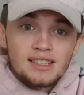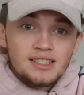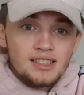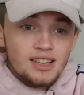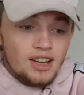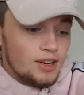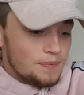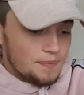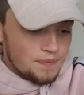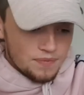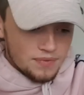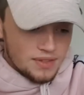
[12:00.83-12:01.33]

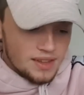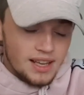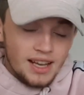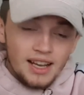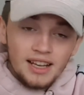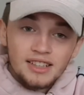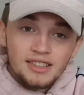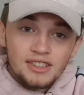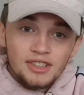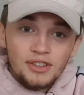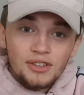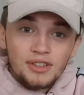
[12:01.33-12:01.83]
So
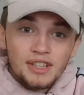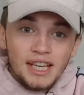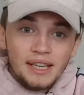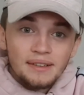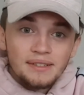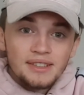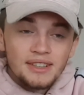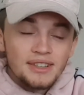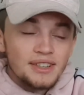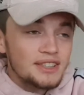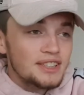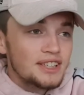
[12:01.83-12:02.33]
you
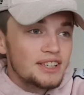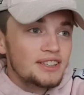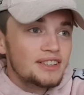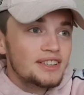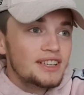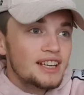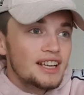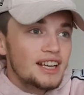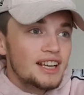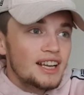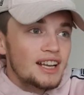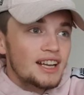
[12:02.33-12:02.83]
keep doing
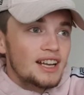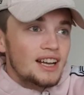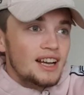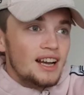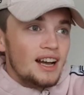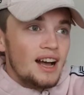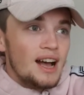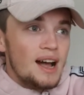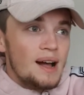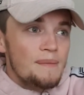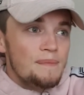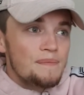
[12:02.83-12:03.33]
you.
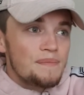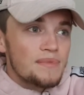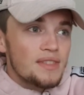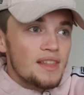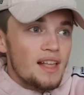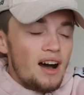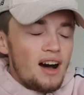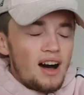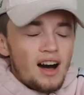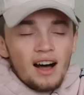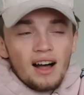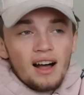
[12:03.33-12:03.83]
I
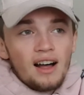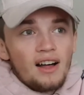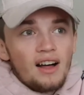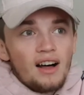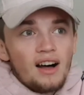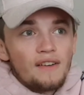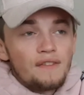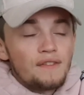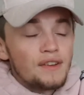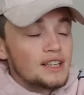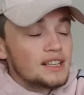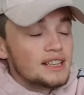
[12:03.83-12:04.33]

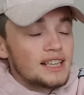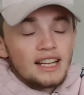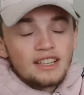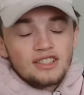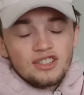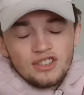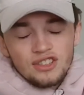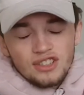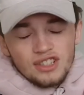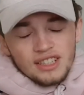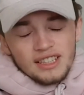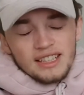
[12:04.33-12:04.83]
think they're
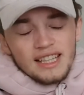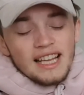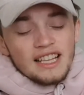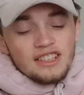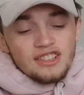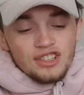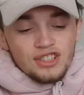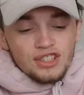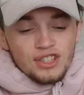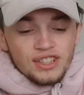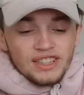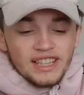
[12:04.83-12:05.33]
just a
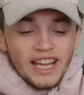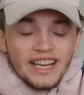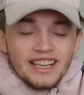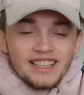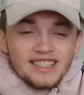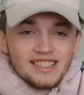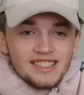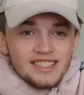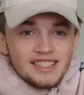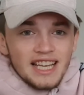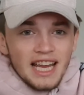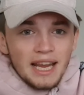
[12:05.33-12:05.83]

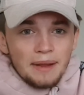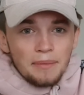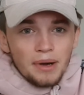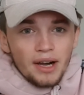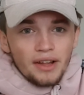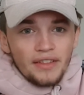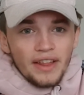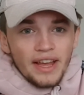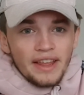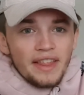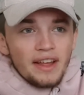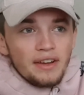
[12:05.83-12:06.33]
decent team,
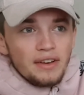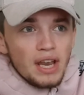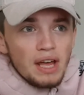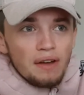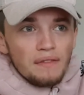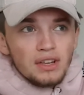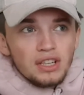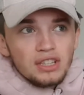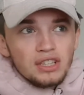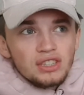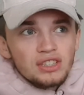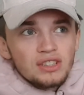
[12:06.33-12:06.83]
aren't
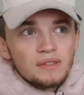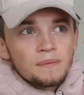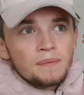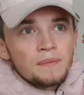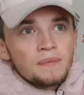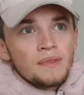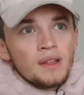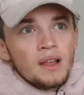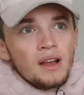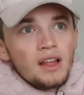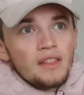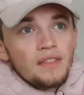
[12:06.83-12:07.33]
they?
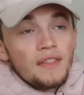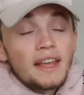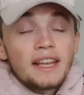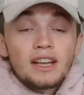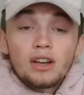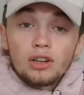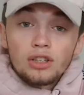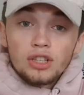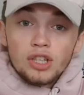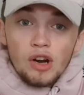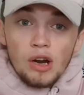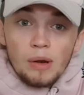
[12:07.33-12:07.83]
They
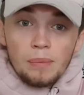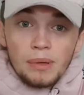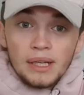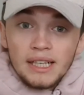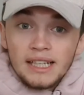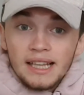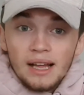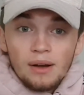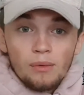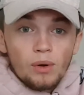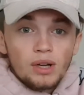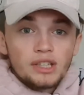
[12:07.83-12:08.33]
got the Europa
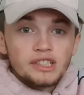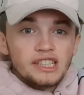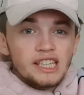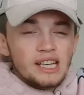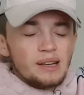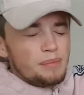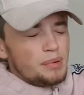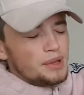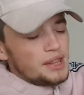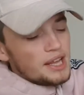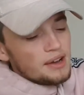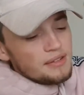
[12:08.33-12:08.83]
League that one
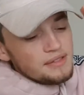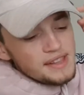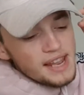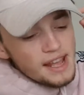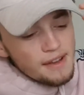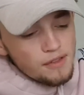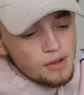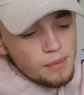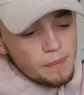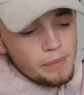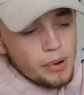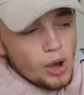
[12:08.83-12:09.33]
year, but they'll
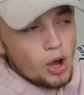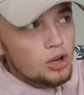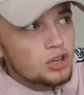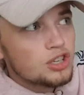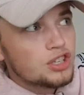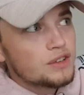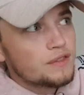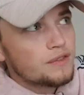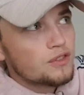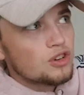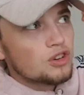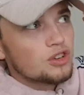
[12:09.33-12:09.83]
never
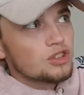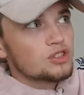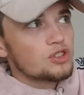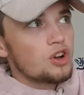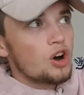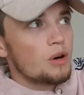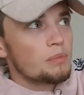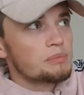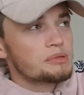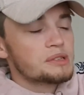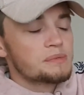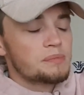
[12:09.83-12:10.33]
push for a
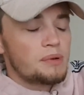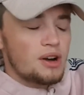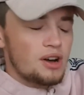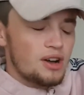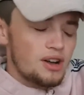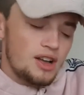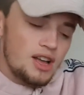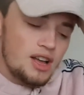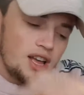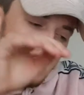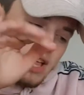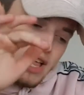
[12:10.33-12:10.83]
top
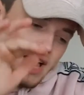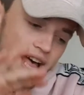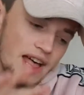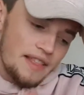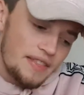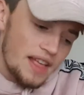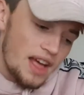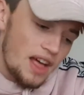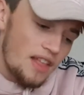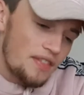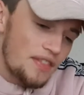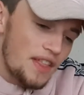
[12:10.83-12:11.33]
spot.
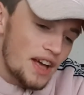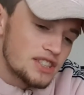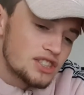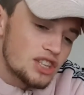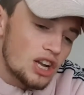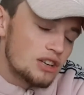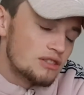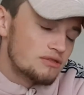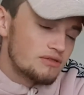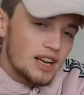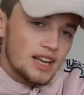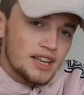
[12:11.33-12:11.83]
And I
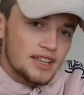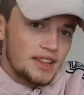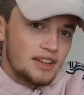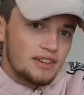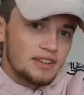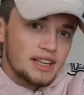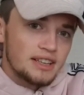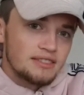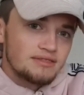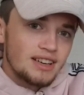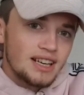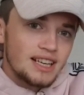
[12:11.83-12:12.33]
don't reckon they'll
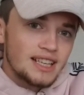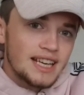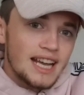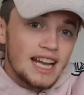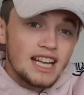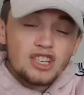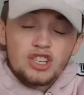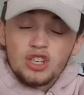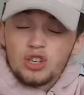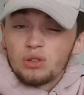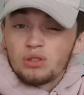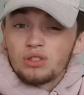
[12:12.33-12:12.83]
get
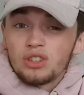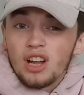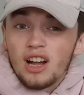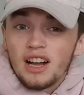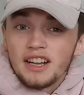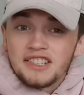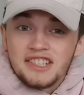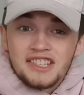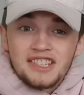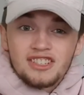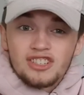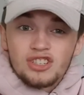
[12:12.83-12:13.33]
relegated. Sean
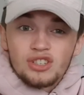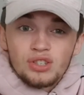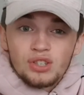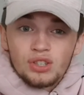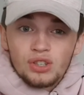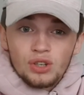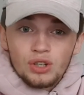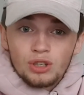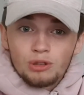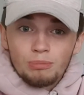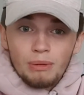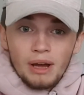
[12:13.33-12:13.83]
Dyche is just a
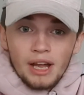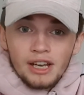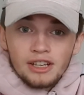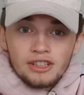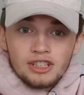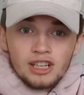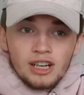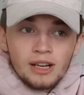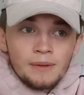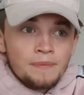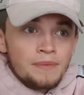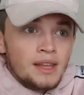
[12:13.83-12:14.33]
good
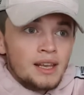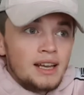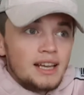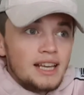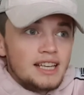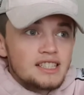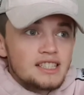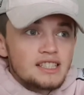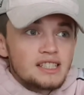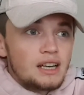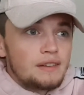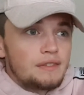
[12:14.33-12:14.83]
manager.
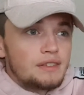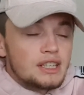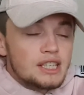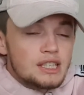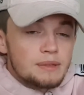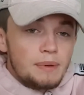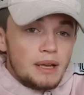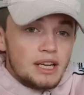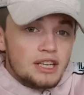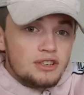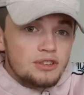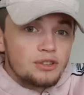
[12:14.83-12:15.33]
He's nothing
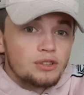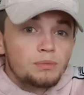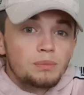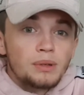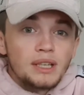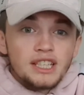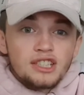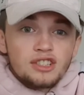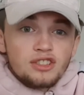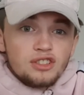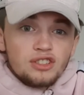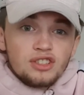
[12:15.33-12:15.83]
special, but
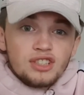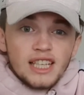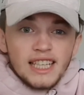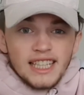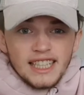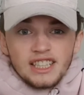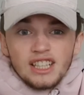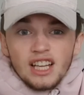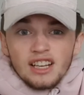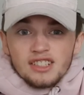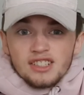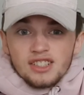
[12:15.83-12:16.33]

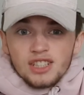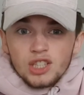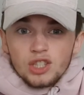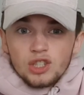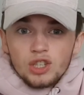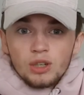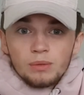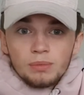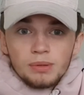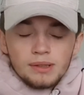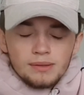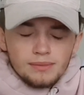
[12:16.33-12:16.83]
he does the
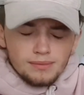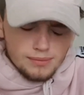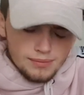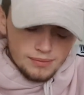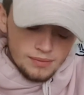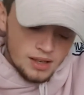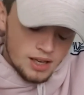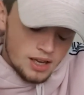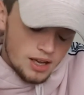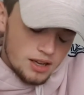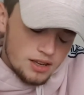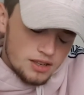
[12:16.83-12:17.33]
job.
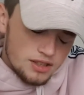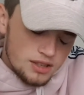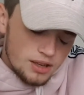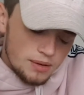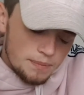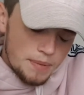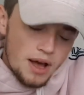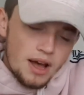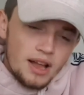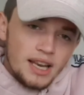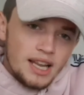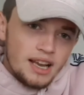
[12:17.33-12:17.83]
So
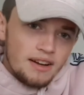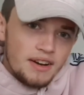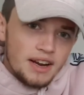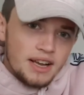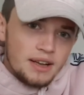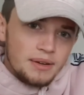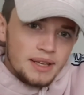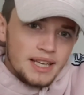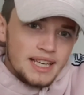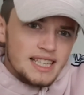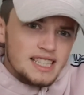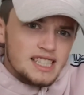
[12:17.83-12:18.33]
Burnley, I
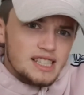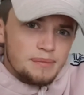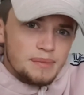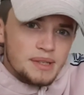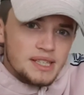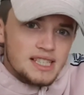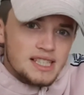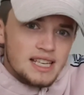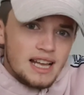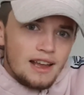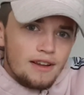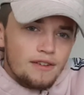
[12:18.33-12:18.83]
reckon, would easily
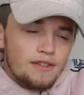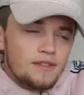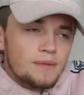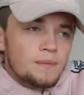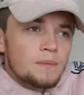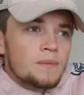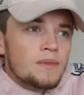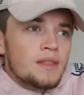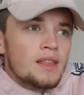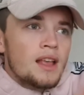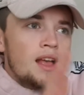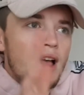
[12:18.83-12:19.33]
be safe.
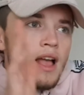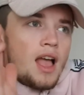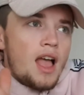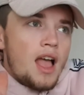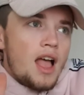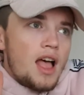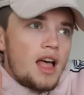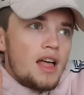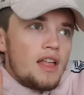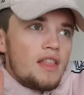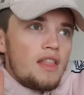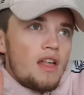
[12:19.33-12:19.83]

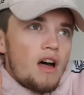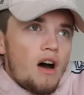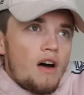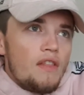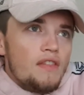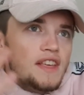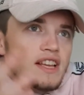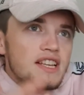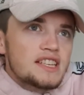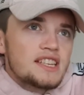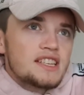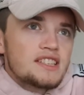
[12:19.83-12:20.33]

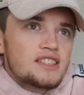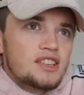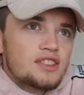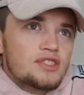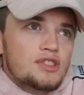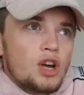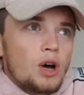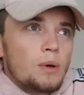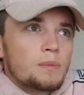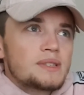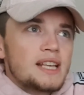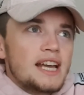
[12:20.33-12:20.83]
This is the
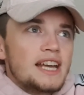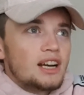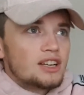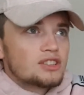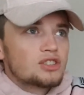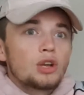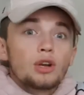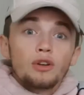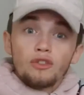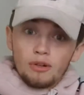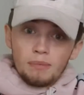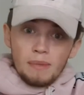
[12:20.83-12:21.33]
top 10. I
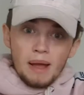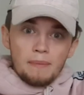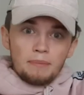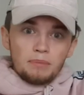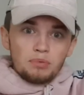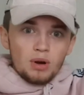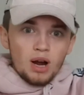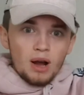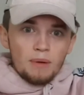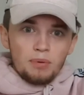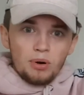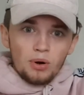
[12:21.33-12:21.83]
do remember
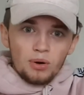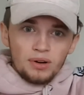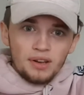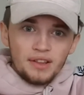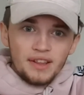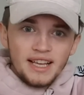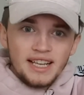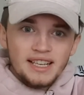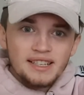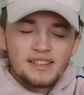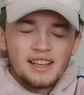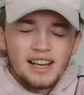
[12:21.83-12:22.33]
why I put all of
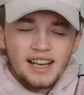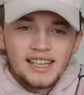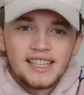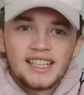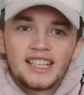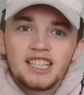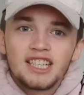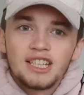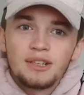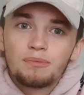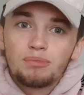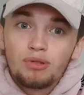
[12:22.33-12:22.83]
these, so I can
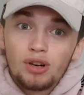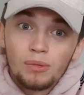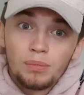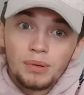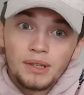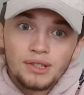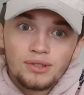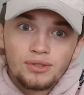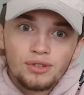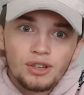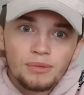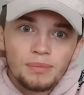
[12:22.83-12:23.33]
actually
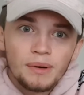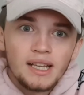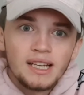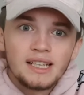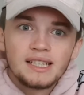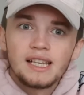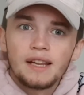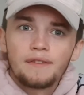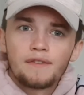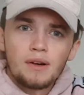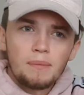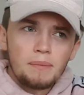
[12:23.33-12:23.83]
properly talk about
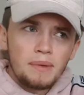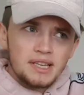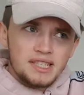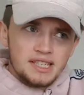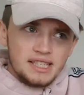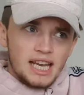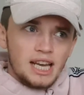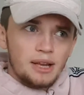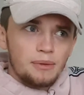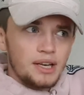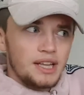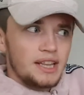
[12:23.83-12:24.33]
these. If I missed
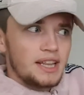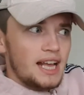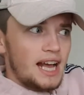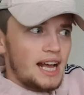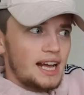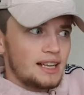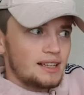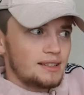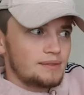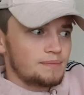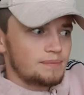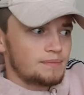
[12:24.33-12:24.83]
anyone in
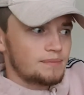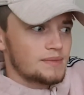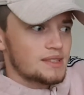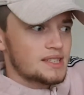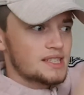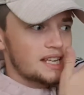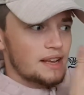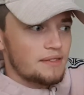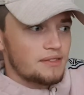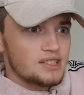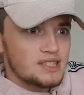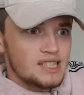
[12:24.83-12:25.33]
that
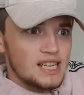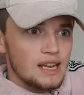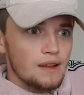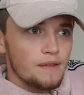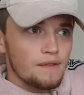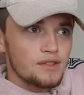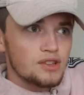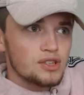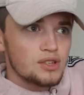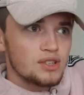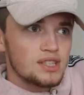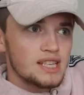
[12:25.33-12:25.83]

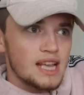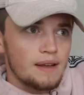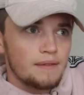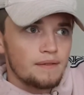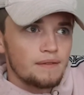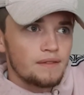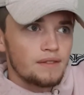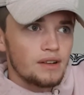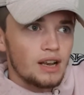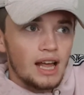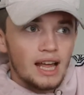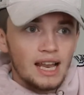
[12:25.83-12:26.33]
17th to
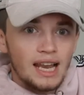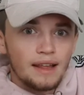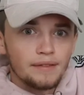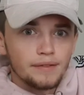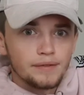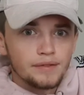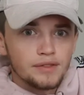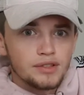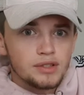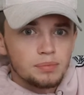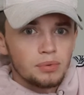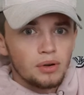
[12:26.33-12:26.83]
10th, like
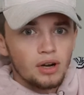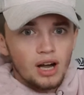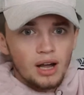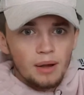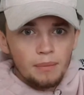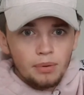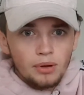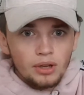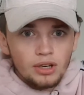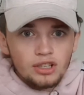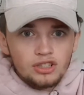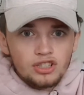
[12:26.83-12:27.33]
11th spot, I
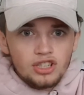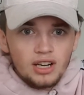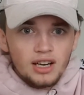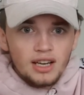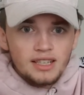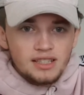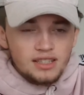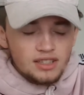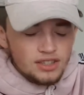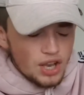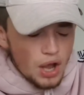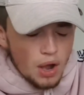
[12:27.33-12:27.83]

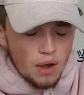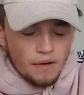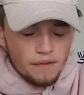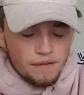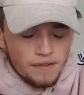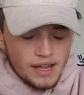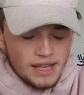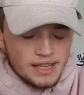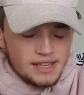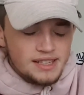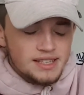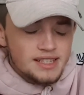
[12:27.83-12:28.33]
apologise. No
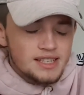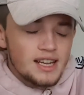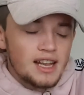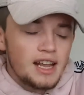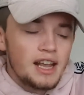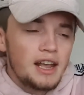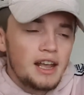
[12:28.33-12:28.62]
offence.